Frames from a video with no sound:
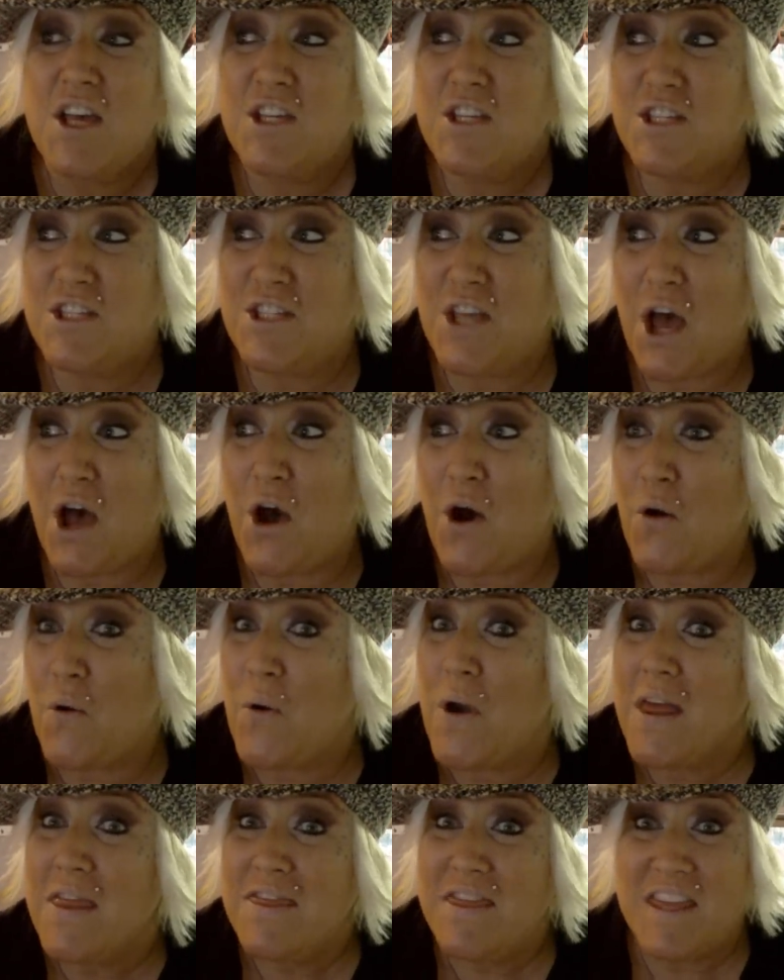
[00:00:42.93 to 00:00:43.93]

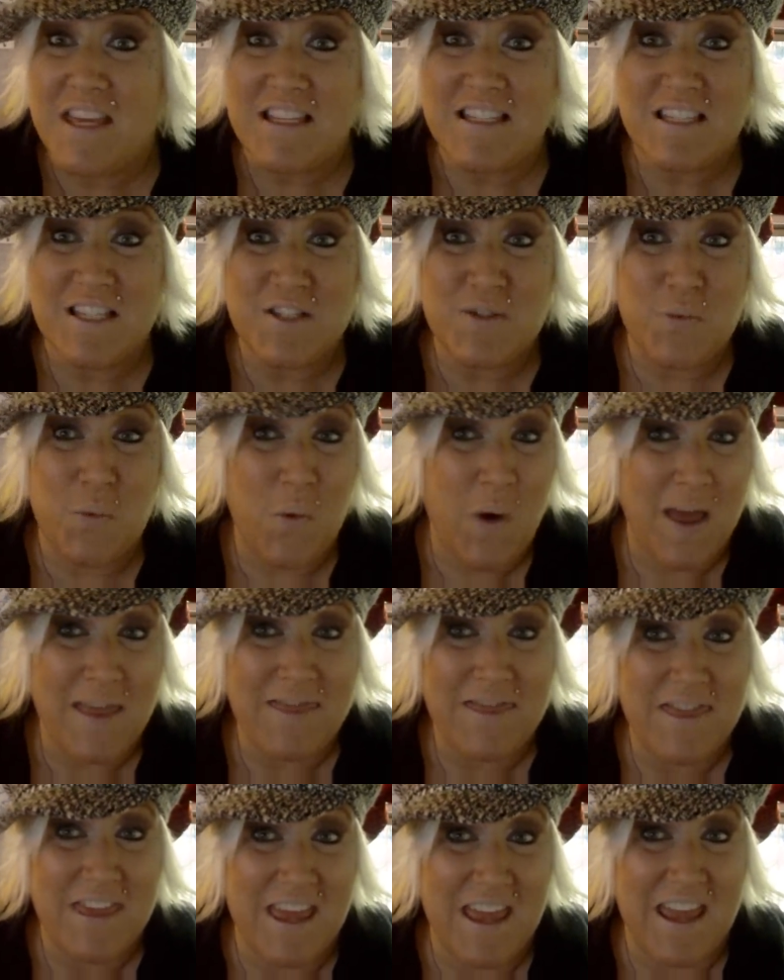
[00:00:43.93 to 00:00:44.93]
So this is
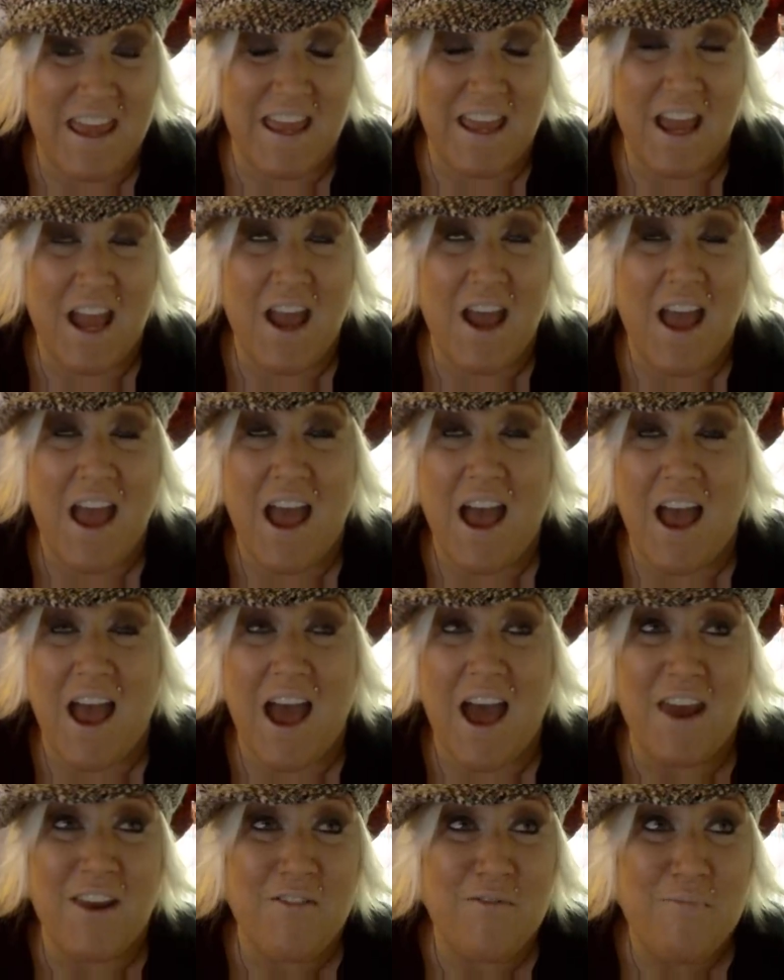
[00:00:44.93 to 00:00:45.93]
one thing
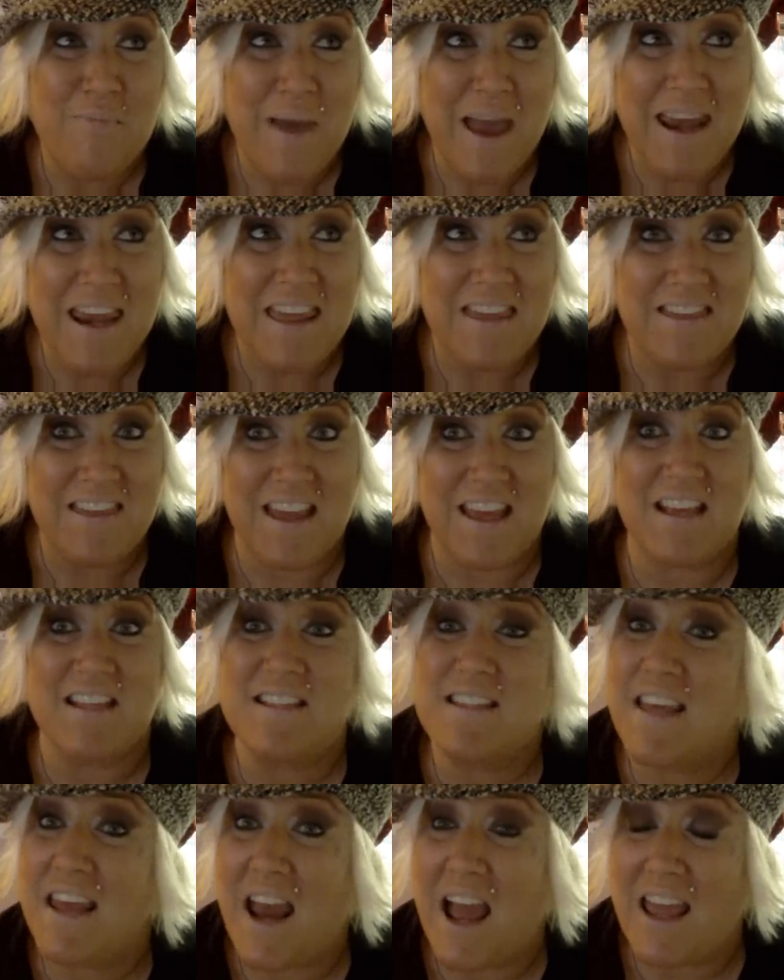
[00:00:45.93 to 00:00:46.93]
out of many
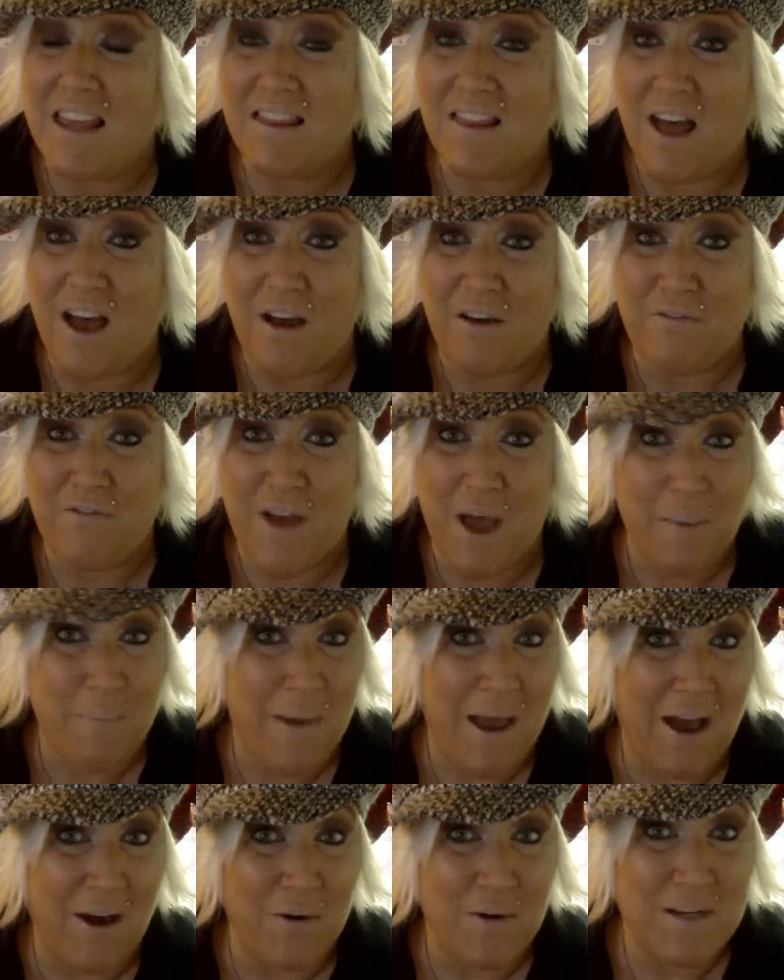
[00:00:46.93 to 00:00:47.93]
things that I love
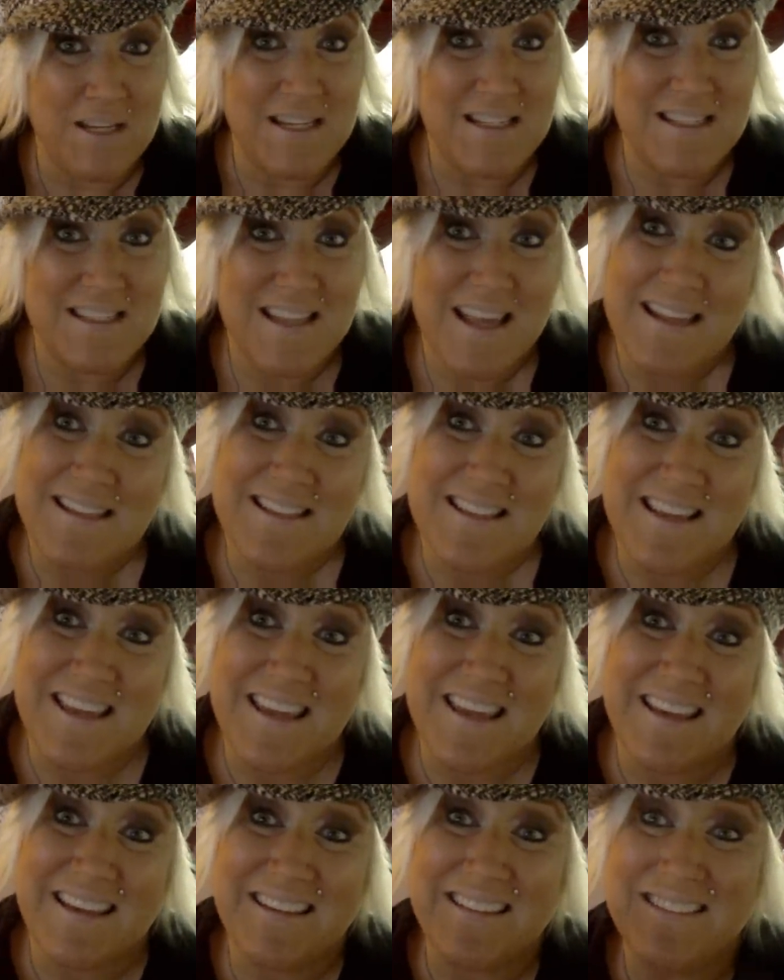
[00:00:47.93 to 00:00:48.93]
about Scentsy.